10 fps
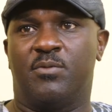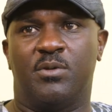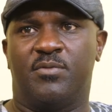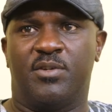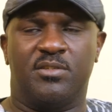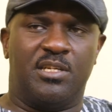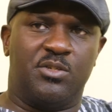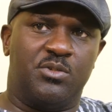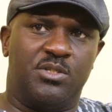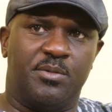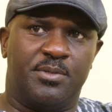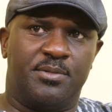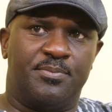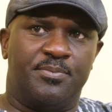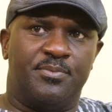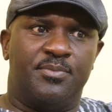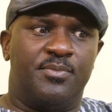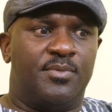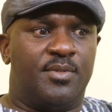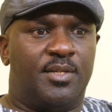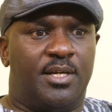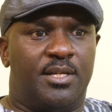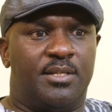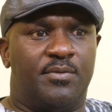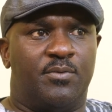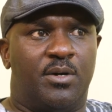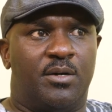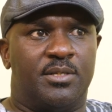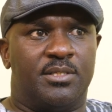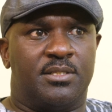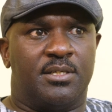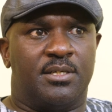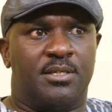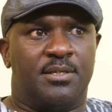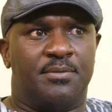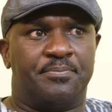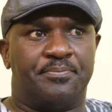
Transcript: for different relationships. And I think for ours, I